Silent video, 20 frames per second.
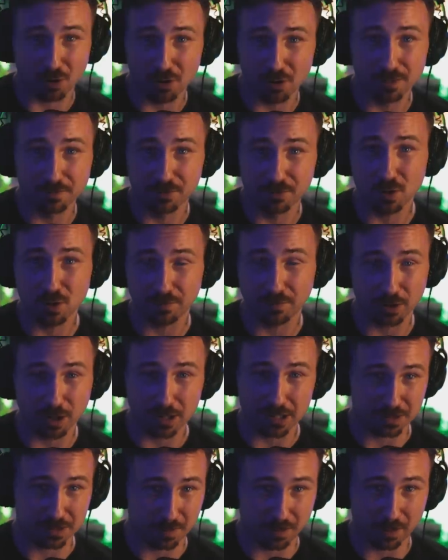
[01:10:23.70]
of you have
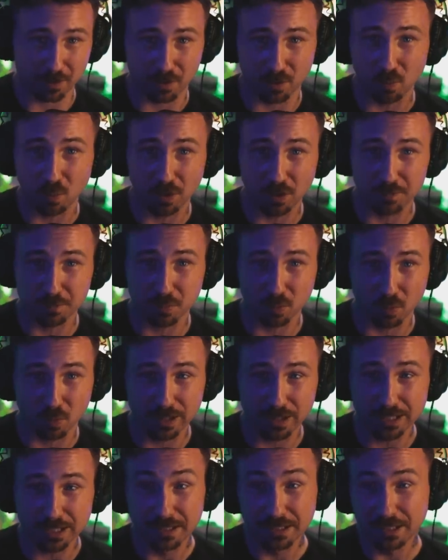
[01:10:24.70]
lost power at one
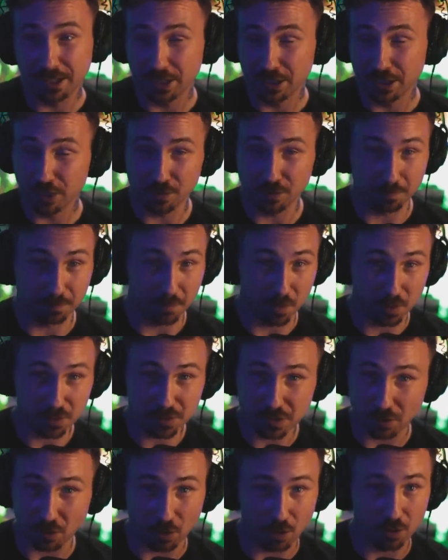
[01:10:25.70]
point. You,
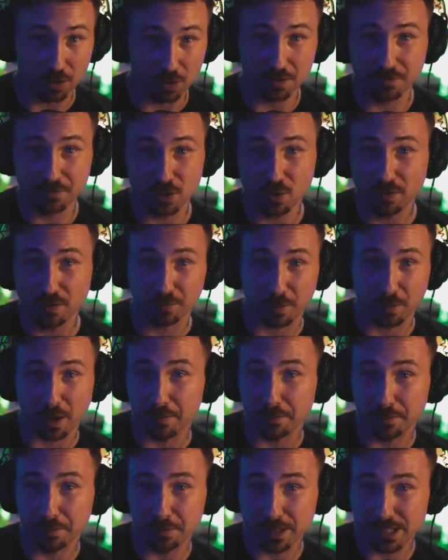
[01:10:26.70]
most all of you have
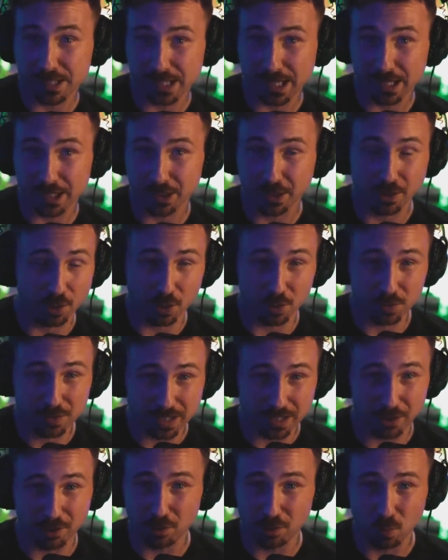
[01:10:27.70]
probably stayed at a
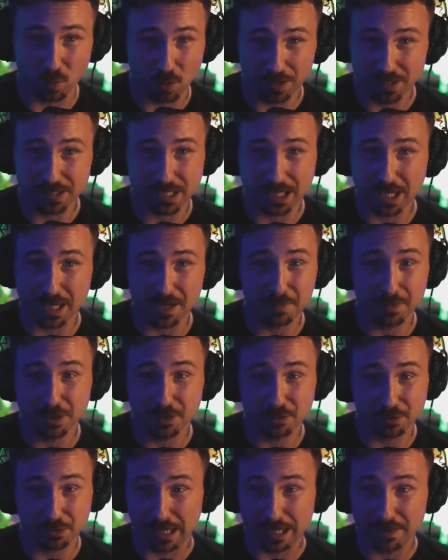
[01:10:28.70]
hotel one time in
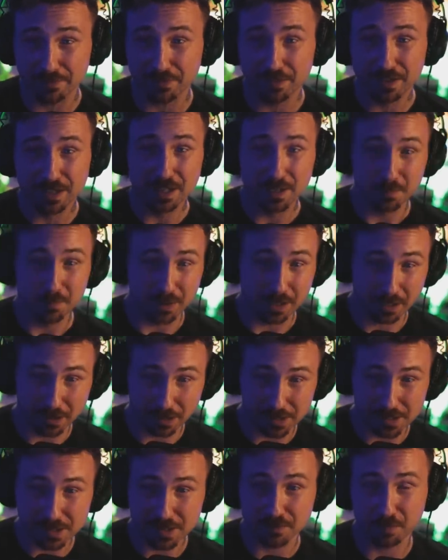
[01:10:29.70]
your life
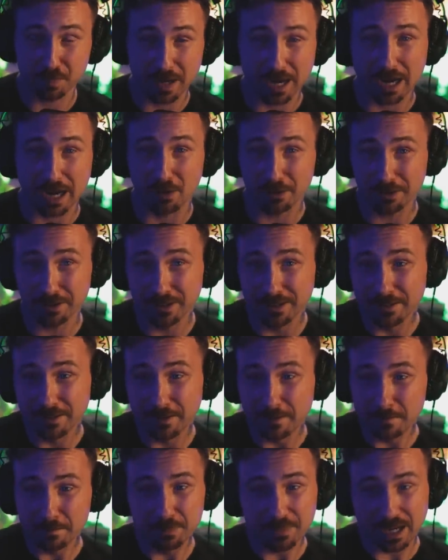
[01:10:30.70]
because of power.
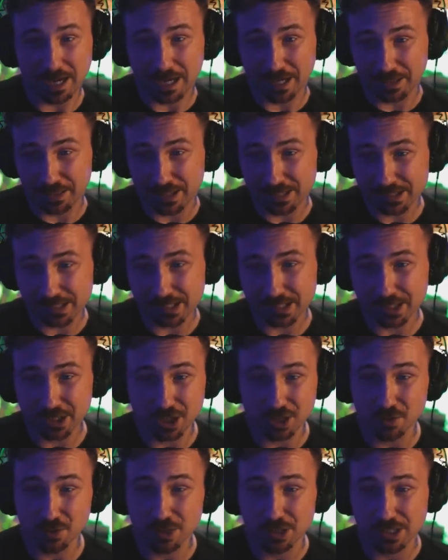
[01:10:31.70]
Uh, this is a
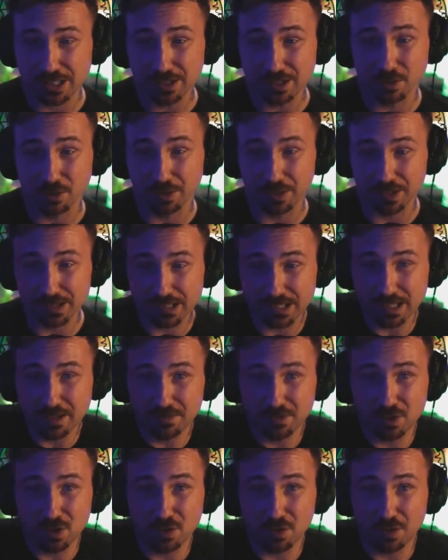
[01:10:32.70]
huge deal. This
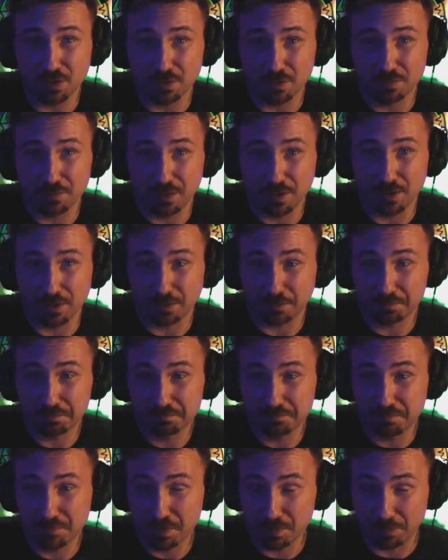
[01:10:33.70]
gives you the the
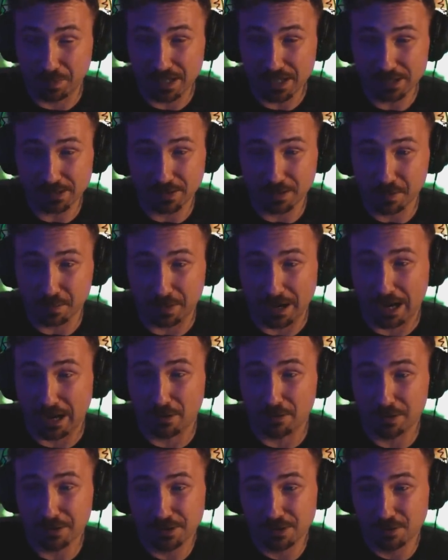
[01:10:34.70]
basically the
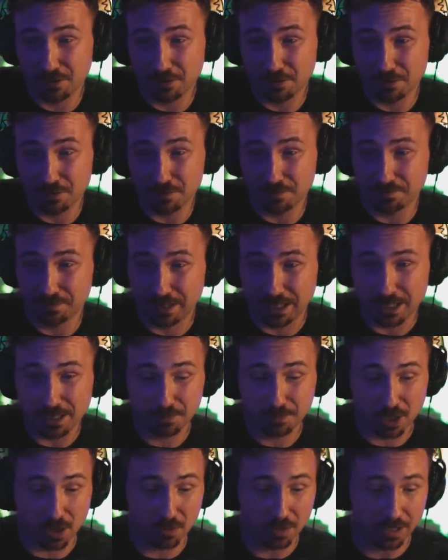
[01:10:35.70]
power to
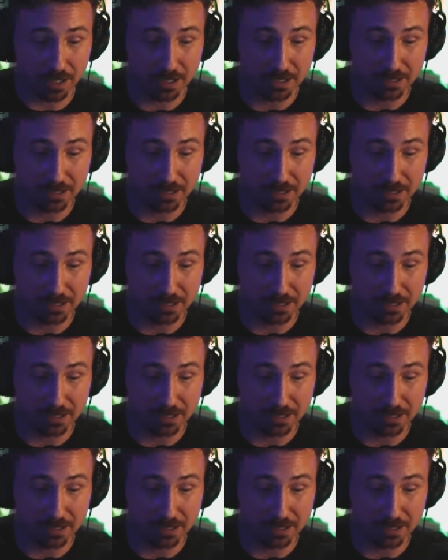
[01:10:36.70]
keep going and